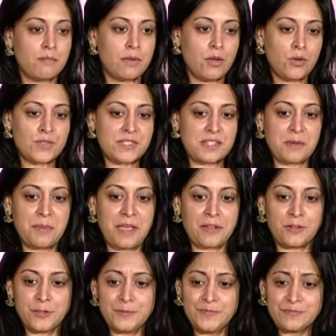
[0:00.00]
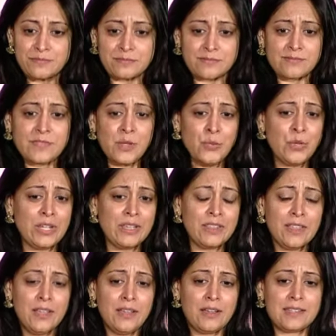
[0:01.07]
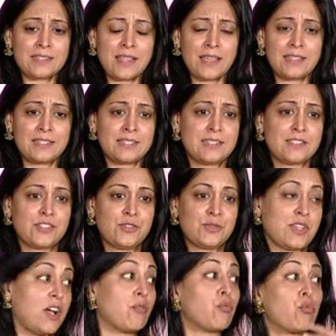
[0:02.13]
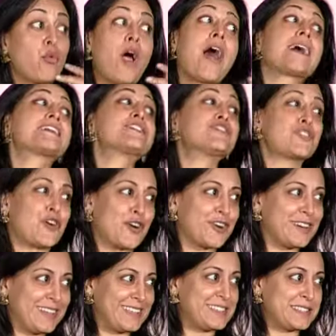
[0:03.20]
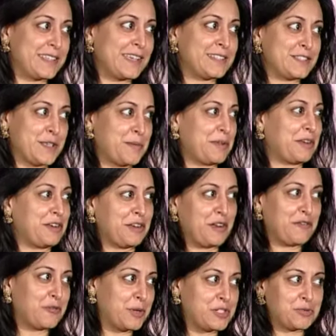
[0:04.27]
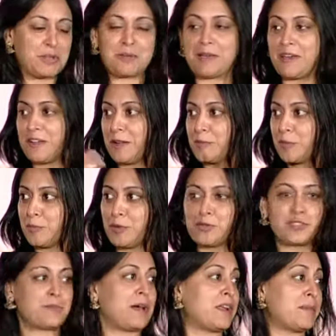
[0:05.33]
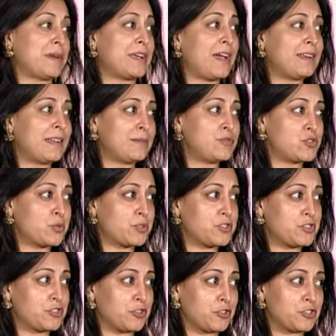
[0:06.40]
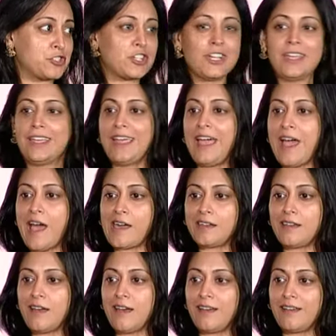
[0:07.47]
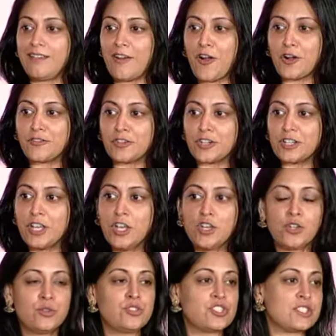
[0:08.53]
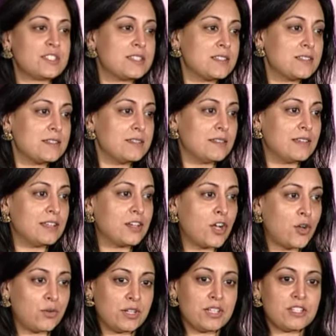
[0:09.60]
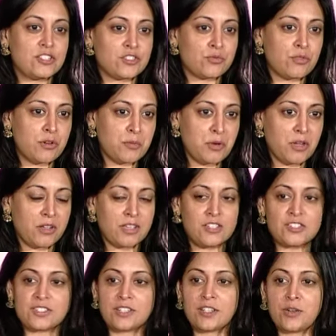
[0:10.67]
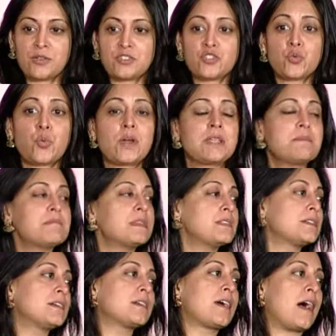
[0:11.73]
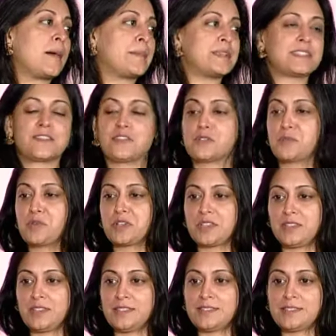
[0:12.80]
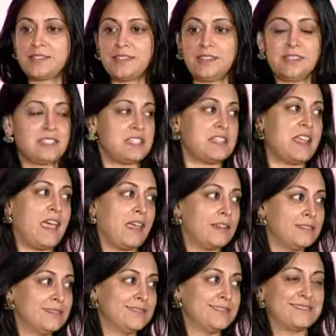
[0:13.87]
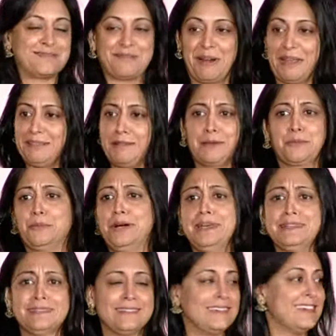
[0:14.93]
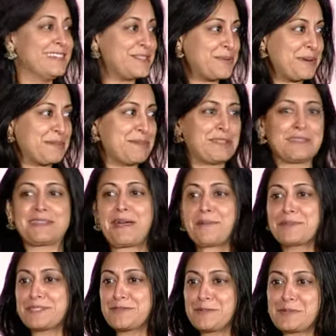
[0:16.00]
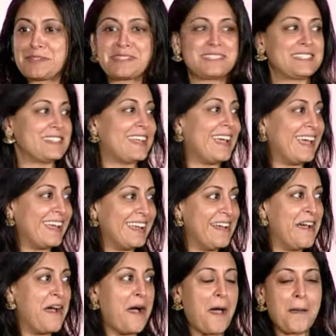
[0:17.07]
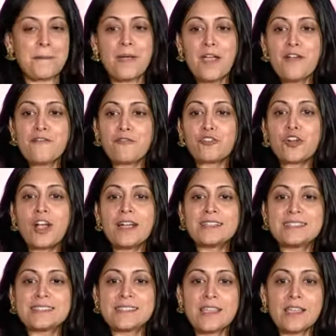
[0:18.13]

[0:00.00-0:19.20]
hosting a panel with a scientist who's a rock star in the science community. If we tweet about him or post about him, a guy named George Church at Harvard, who just encoded, he just wrote a book, he just encoded 20 million copies of his book in DNA, right? Like what? 20 million copies of a book in DNA. For us,